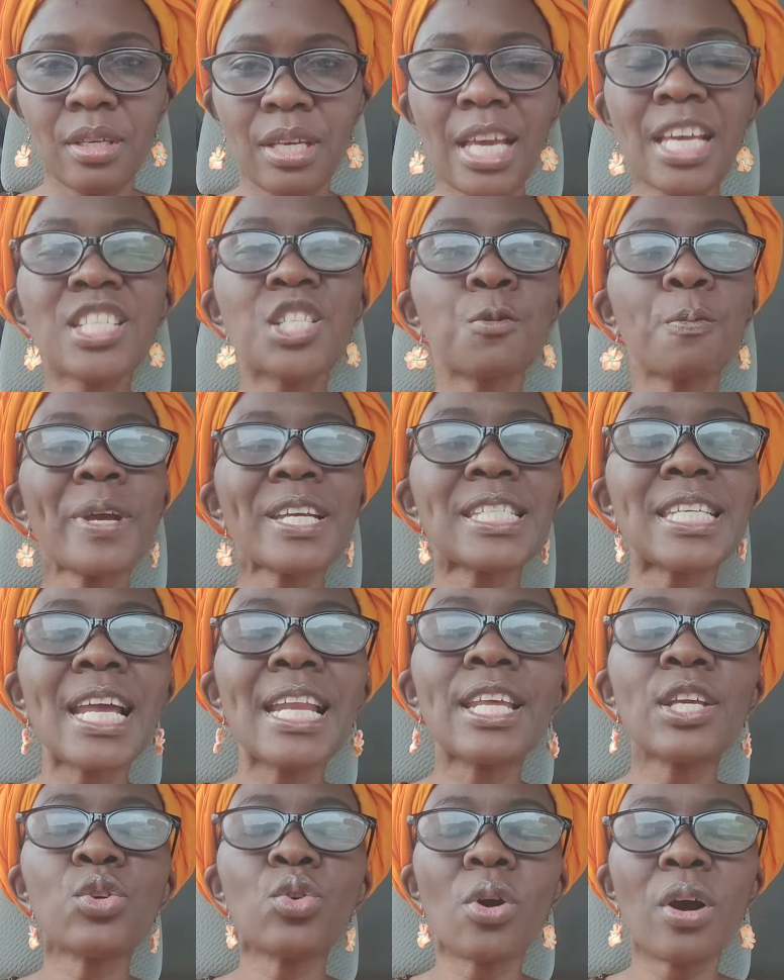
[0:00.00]

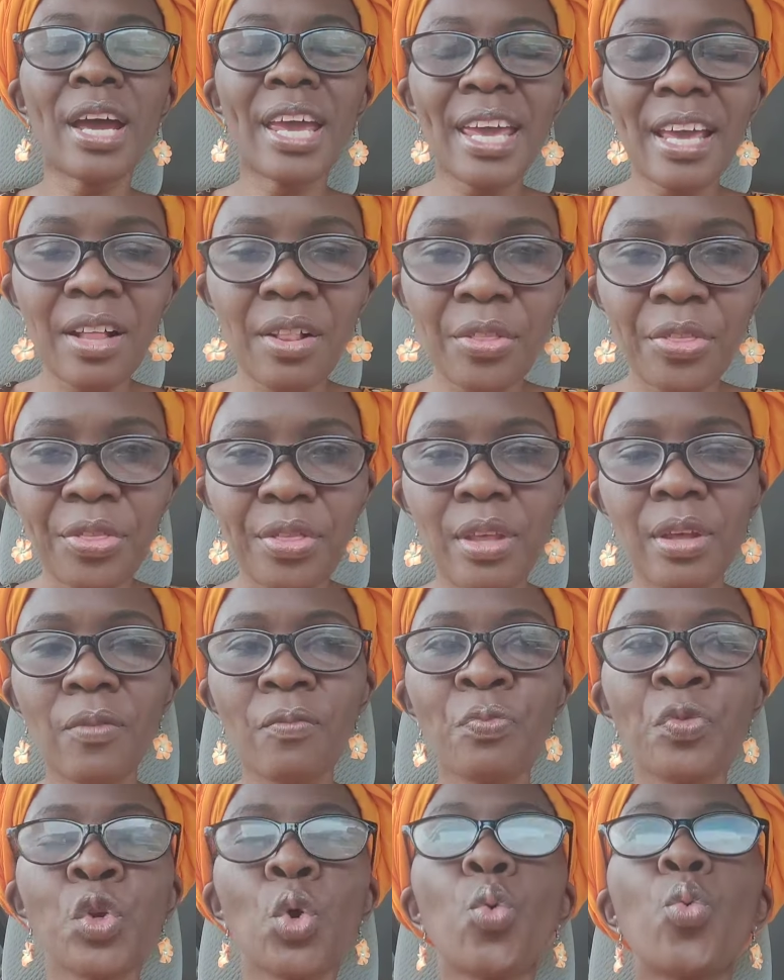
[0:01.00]
Especially your health.
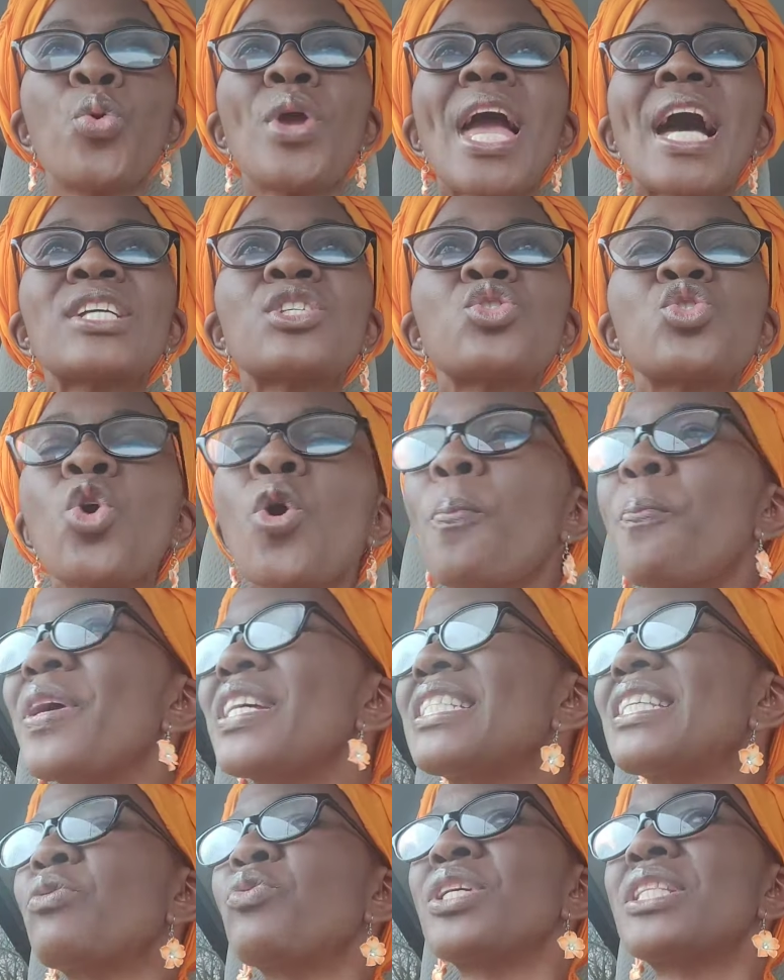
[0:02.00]
We are so
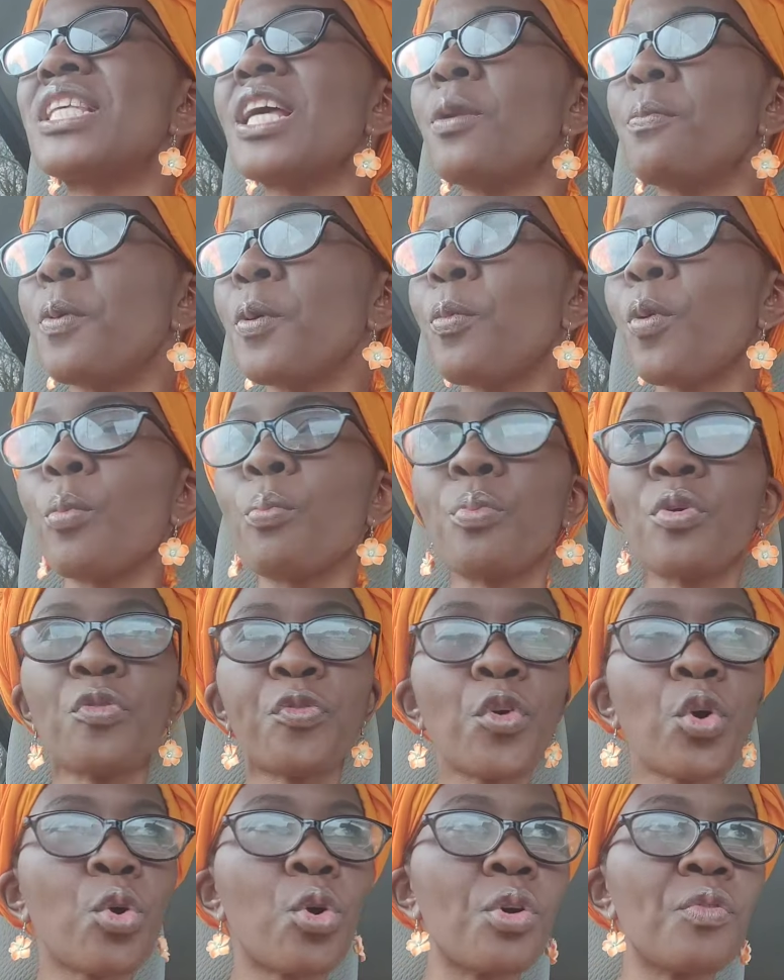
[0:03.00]
petty. We tell people
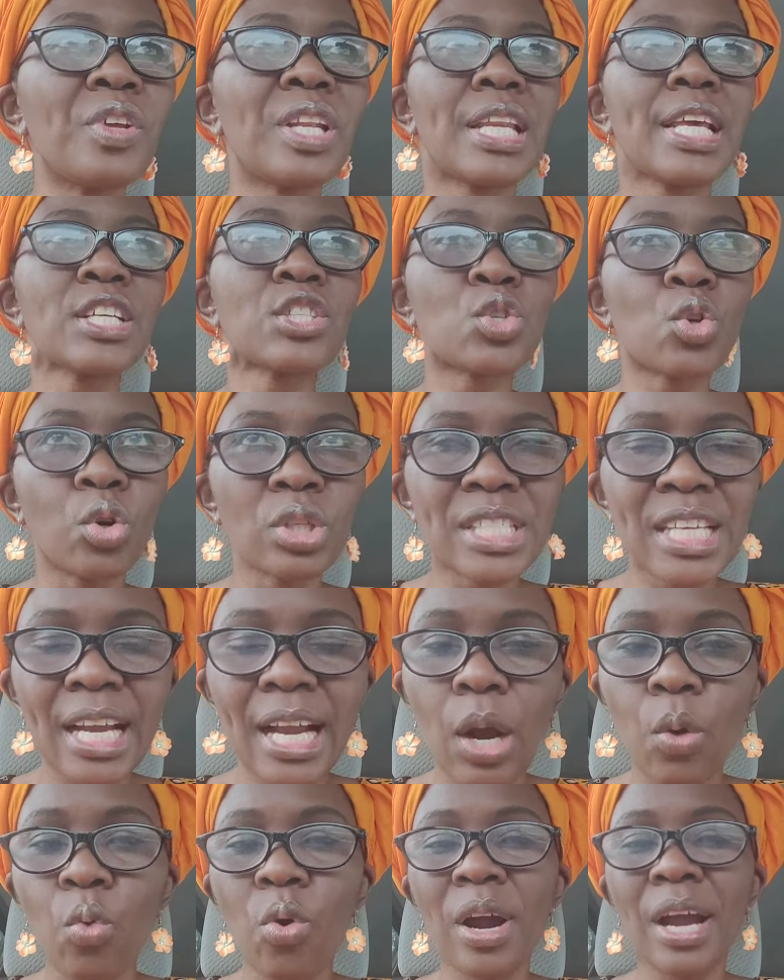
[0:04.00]
before COVID, let's go
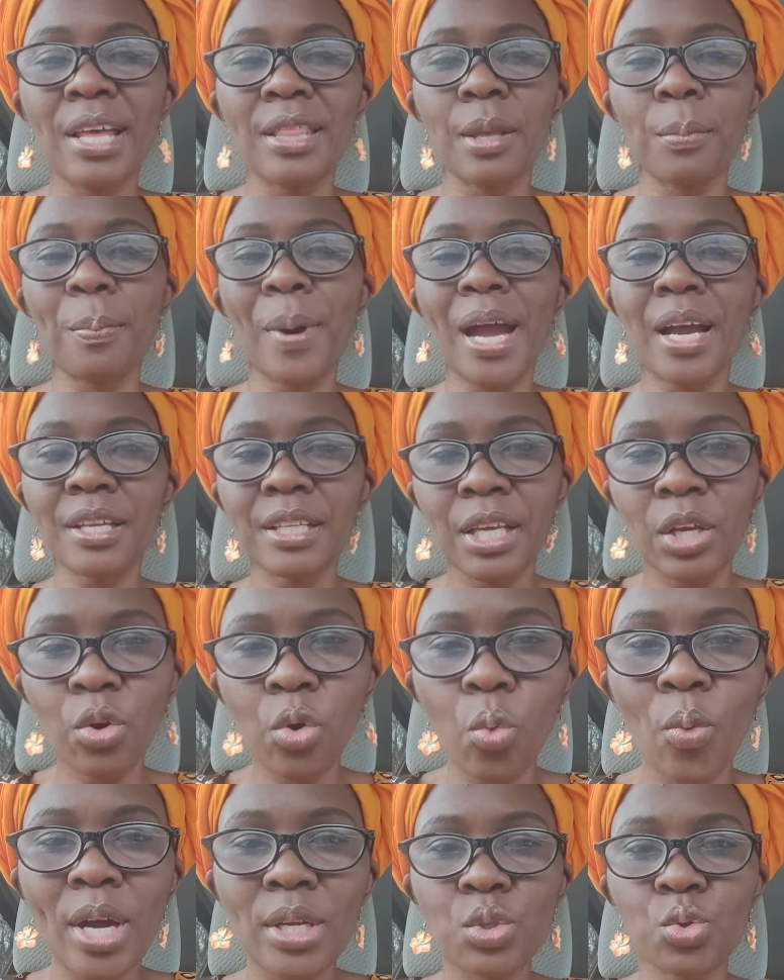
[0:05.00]
take a walk at the park. They
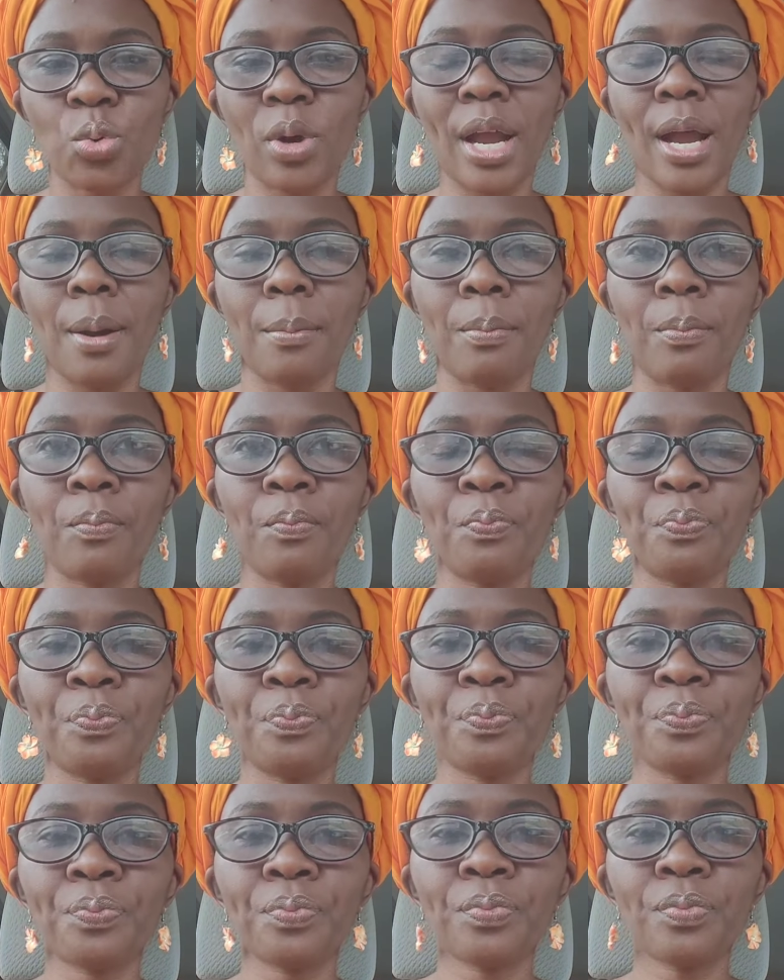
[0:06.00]
don't want to come.
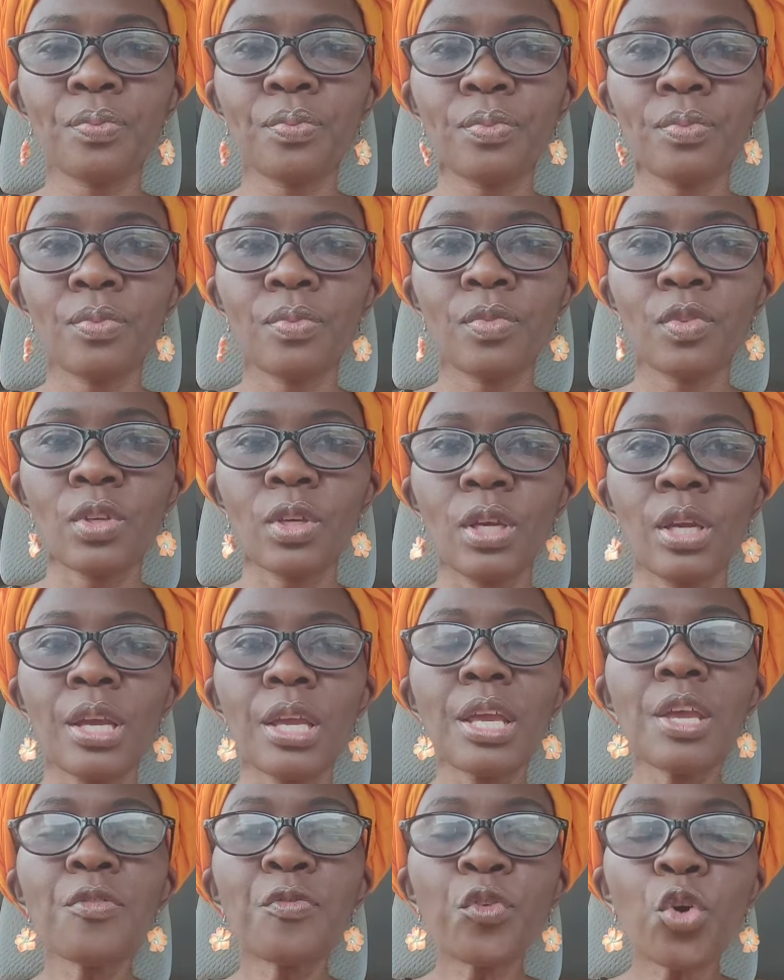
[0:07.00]

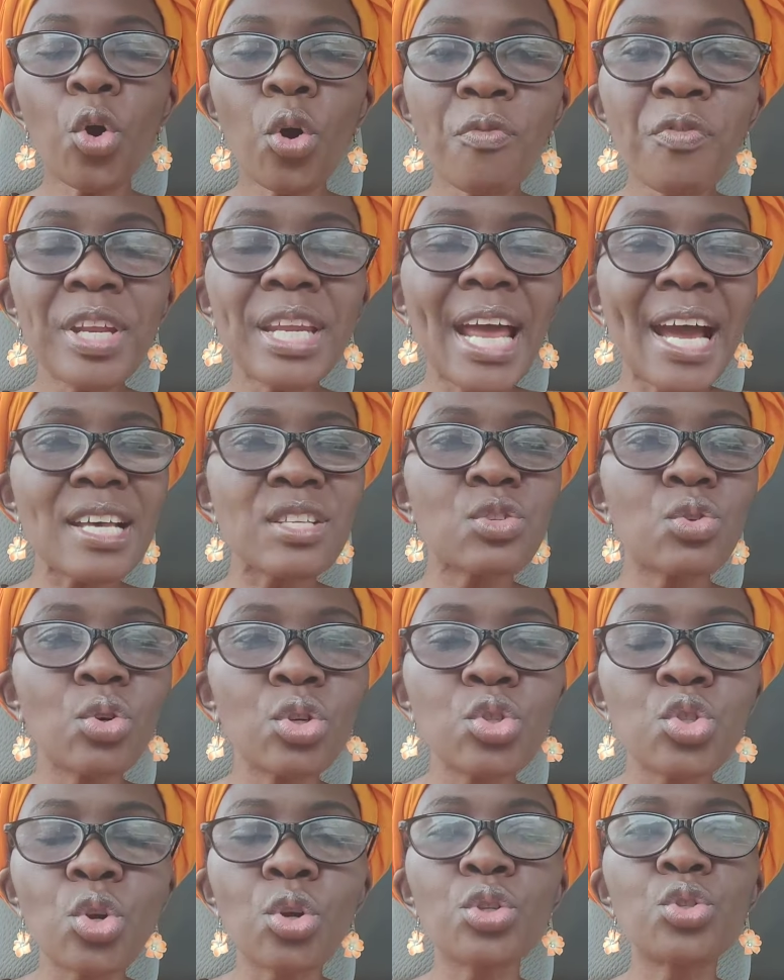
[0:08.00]
If COVID has
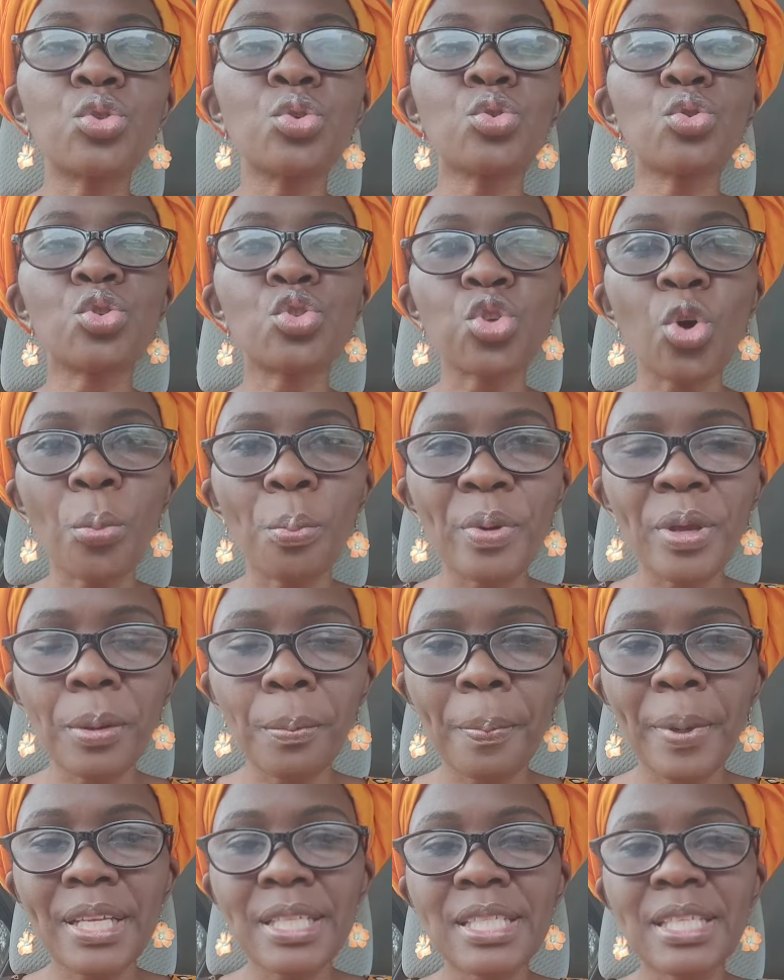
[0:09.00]
not taught you to stop being
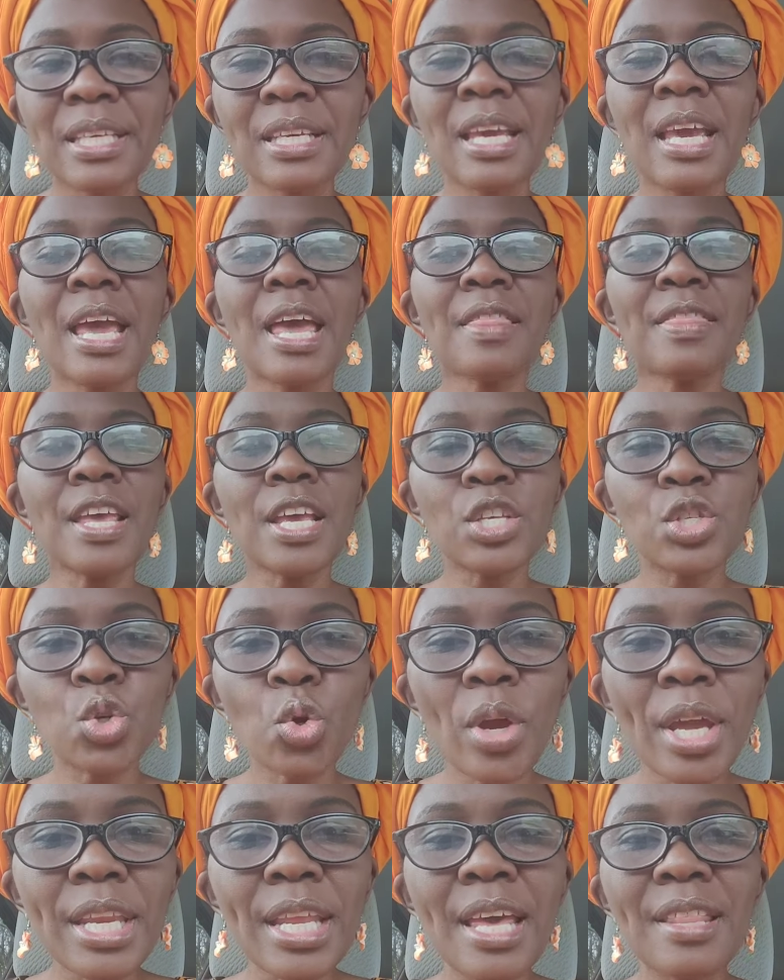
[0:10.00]
petty, there is no
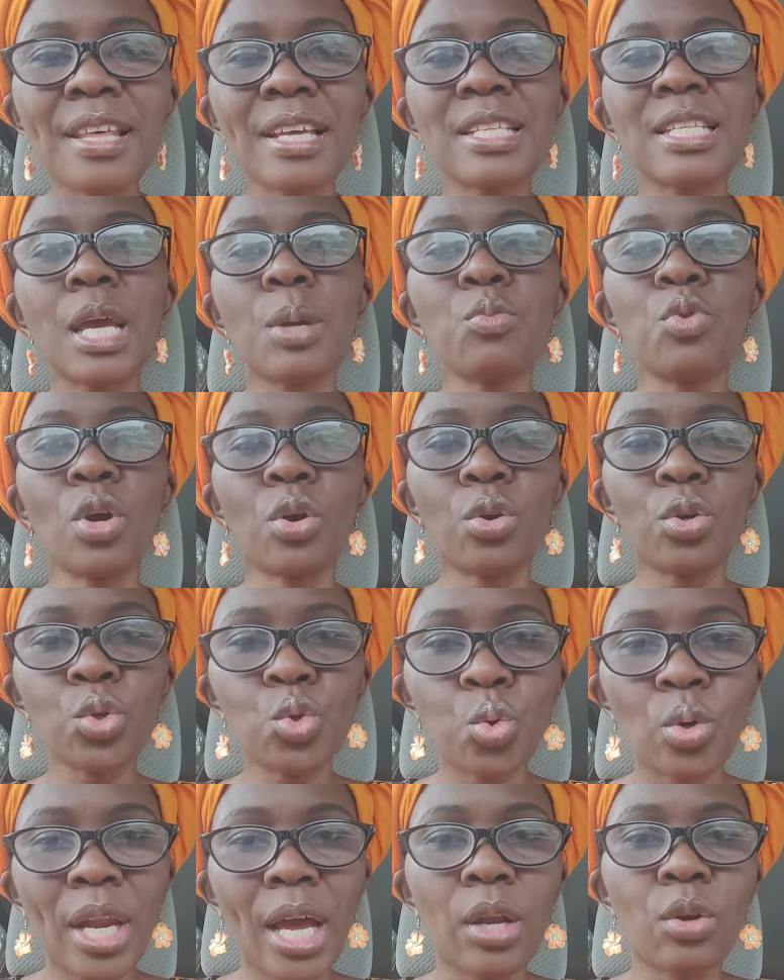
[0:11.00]
any other time you're going
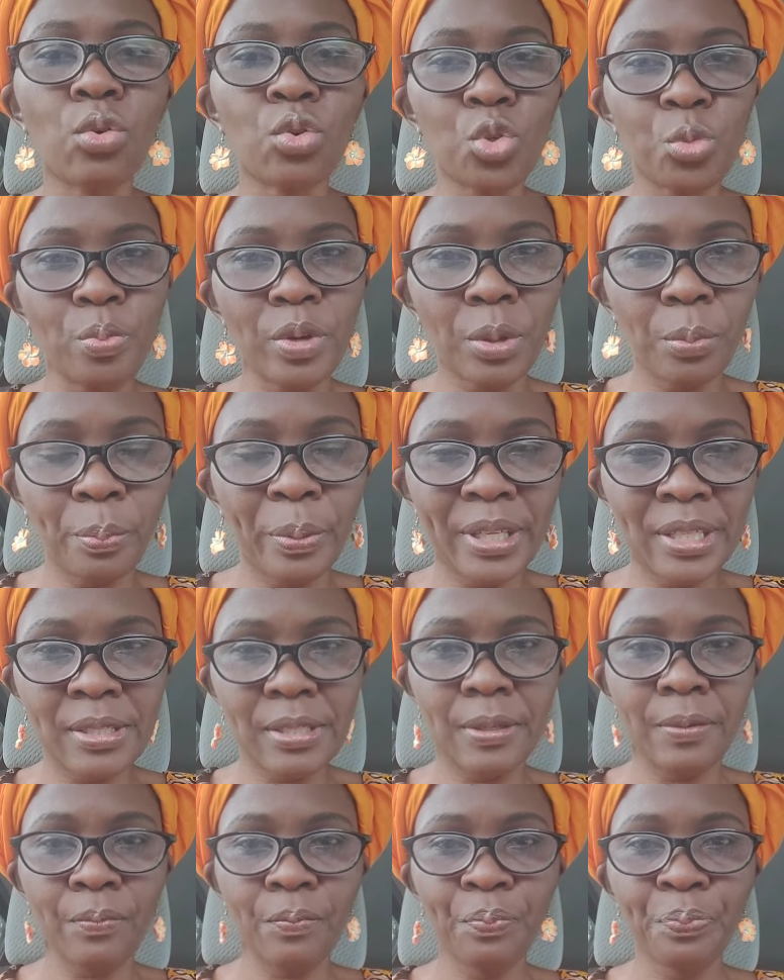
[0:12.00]
to learn not being petty.